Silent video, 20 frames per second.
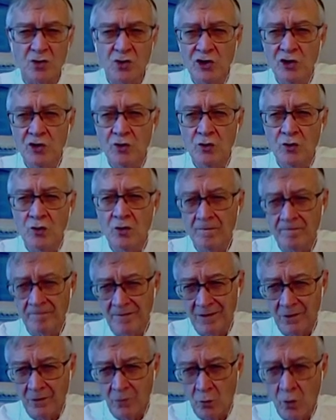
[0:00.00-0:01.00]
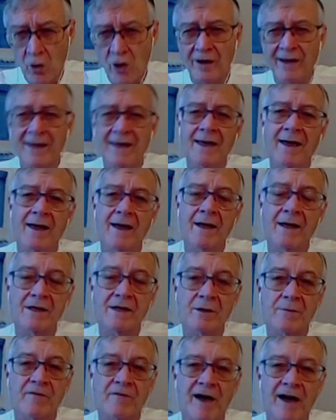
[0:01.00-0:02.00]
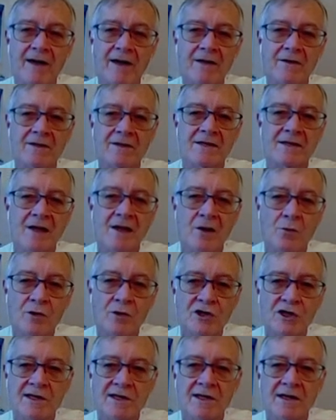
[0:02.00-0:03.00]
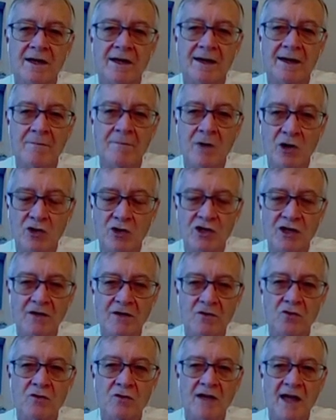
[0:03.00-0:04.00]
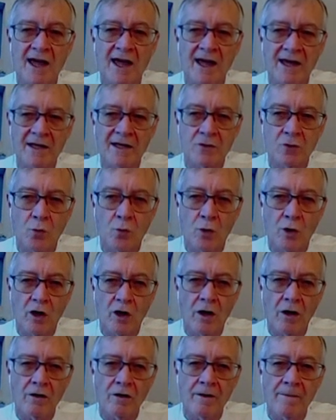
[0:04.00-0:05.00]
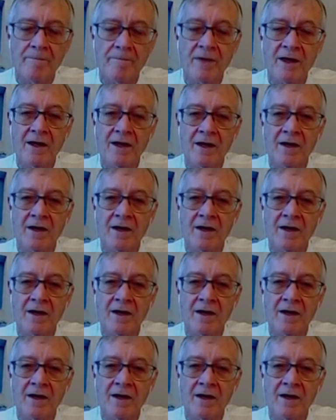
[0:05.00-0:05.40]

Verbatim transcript: the new worrying subvariant which is emerging today in the world,